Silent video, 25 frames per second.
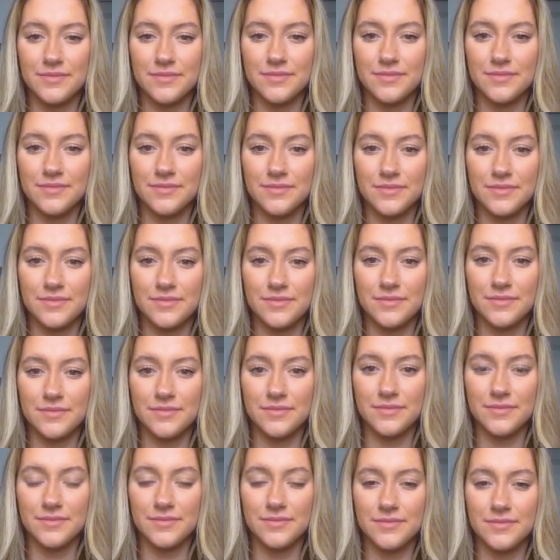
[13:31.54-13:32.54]

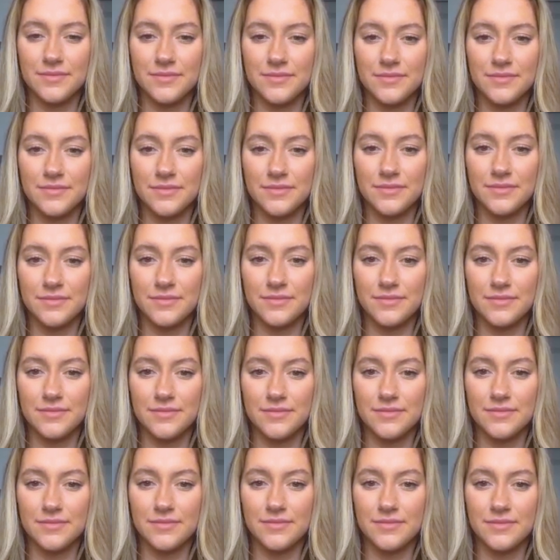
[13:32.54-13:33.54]

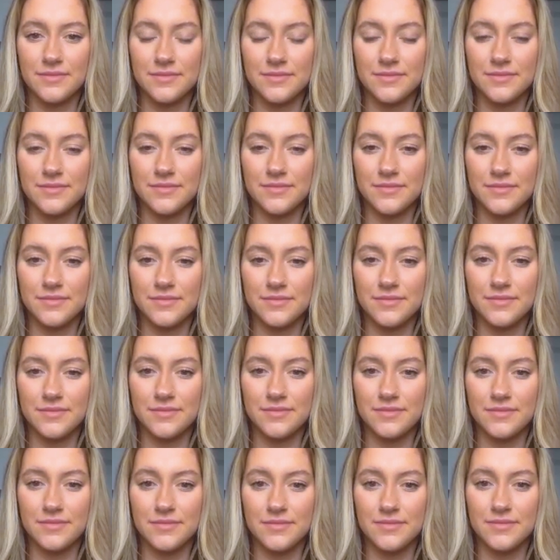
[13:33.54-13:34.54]

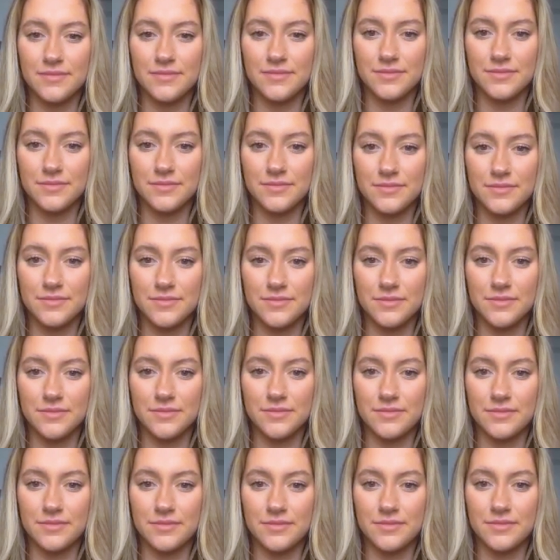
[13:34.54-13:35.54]

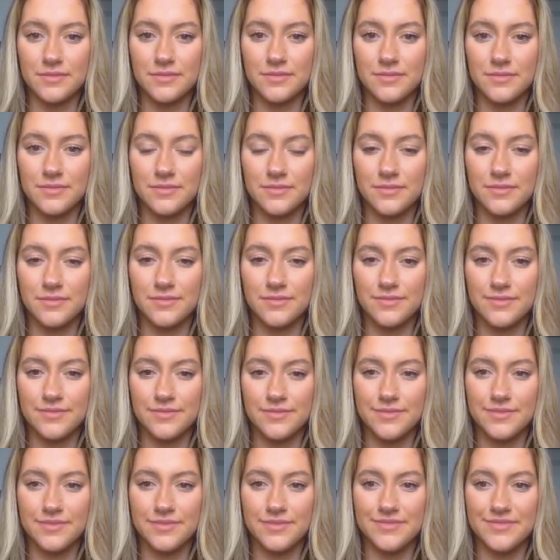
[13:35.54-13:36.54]

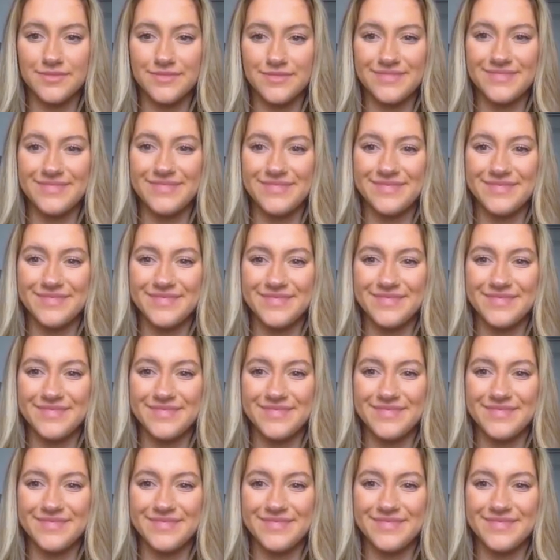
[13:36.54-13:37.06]
No words are spoken by the person on screen.